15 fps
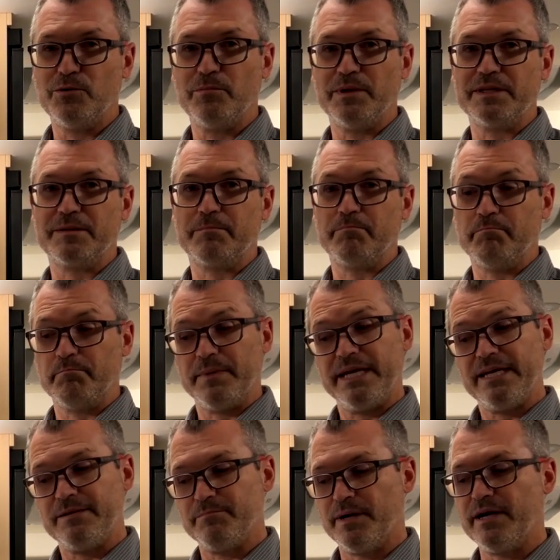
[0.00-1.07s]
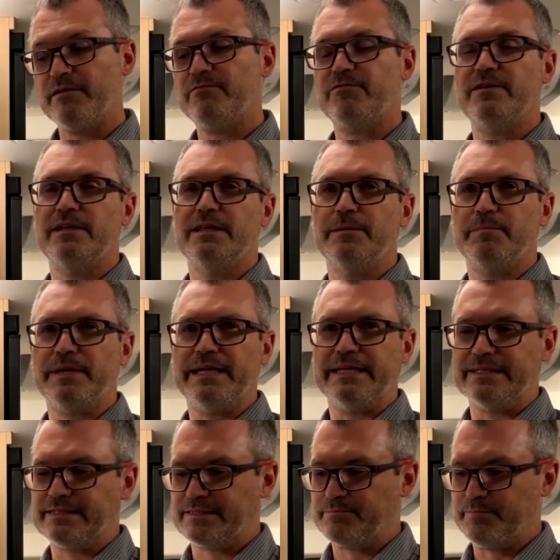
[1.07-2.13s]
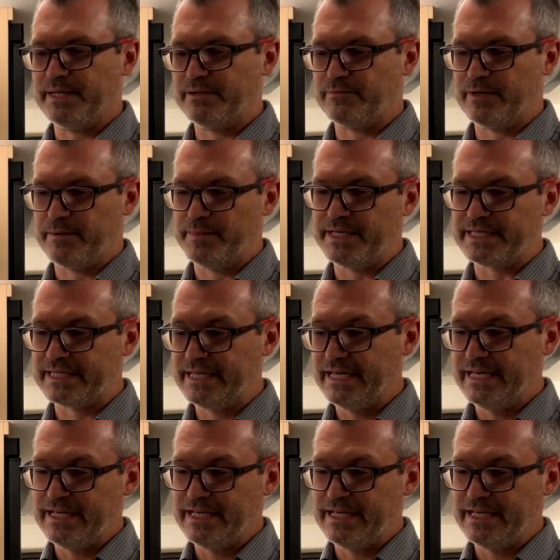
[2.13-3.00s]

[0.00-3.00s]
but made by Philippe in his Panoramic.